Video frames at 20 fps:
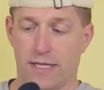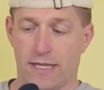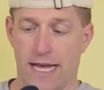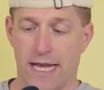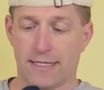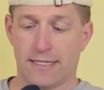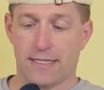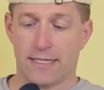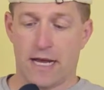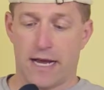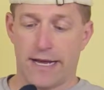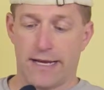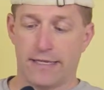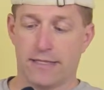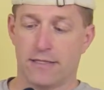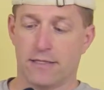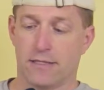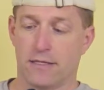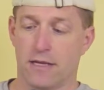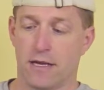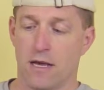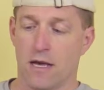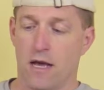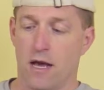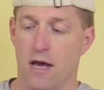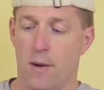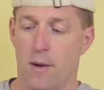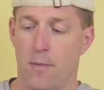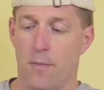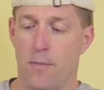That's nice,
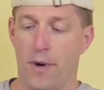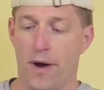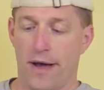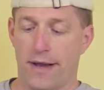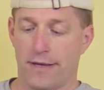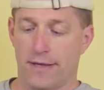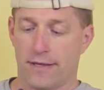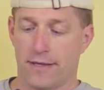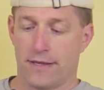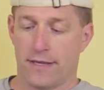but